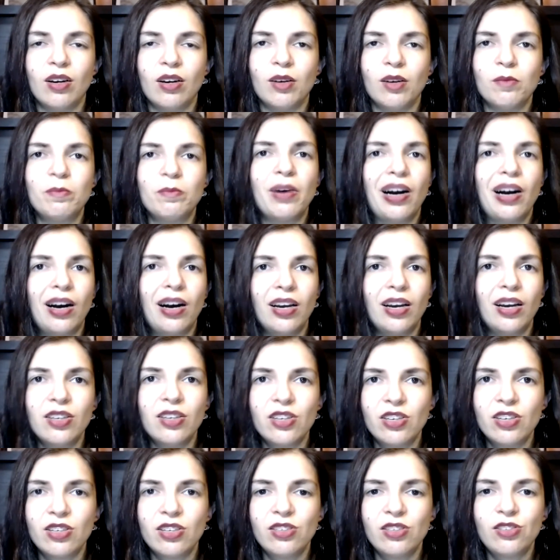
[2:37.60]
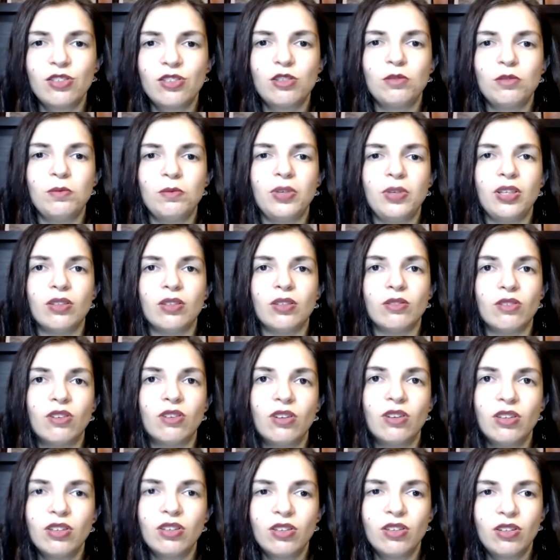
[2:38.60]
pious, to be
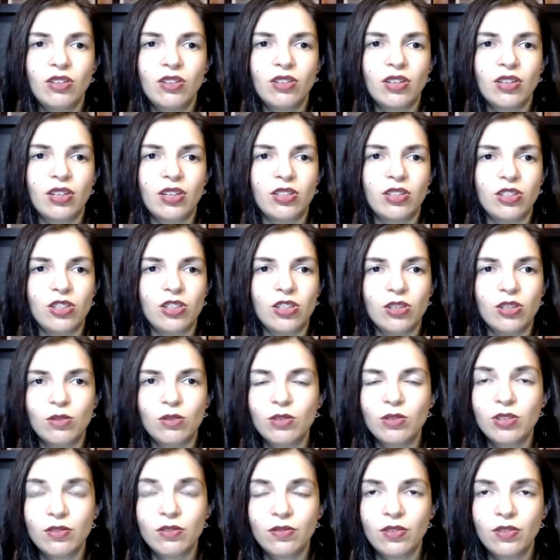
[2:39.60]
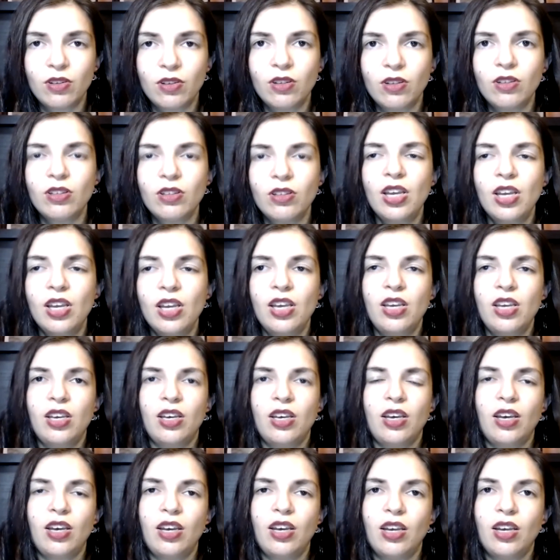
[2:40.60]
loyal and dutiful,
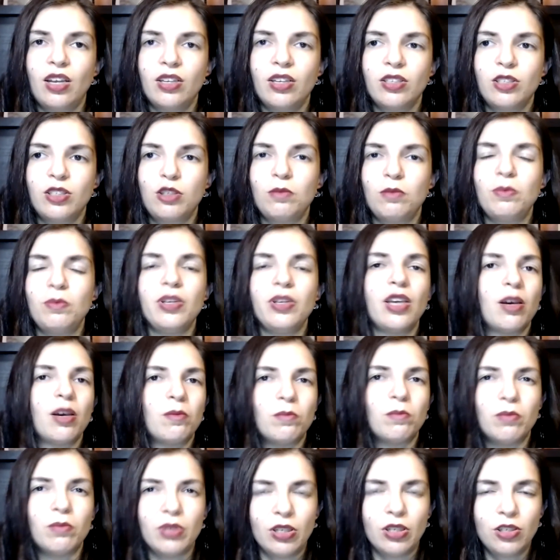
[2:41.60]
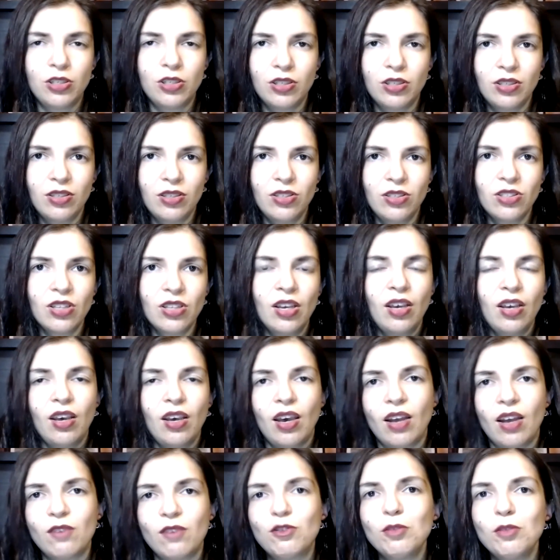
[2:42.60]
and to be ambitious.
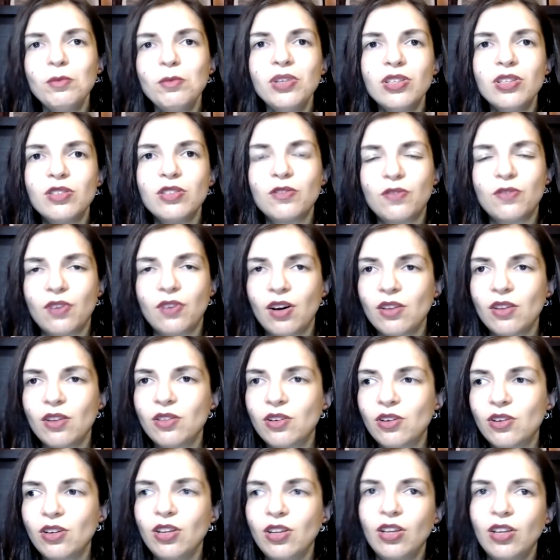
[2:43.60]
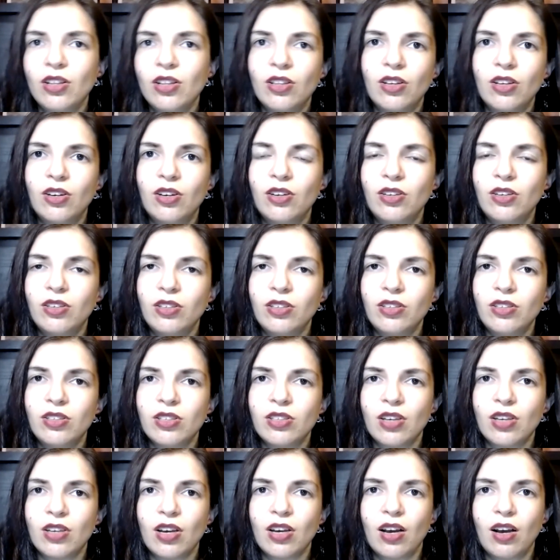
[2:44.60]
And from his father, he learned
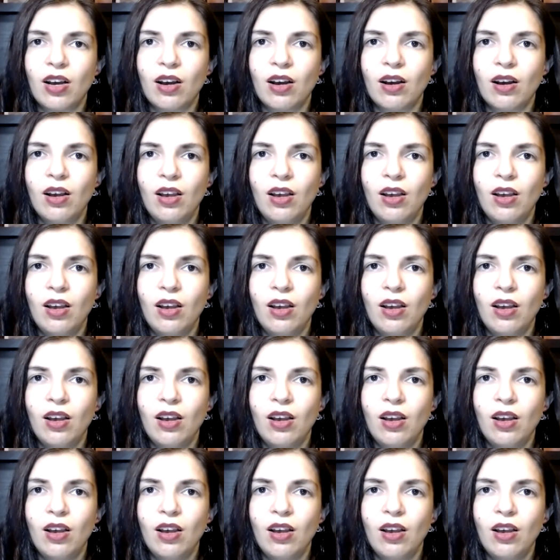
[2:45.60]
the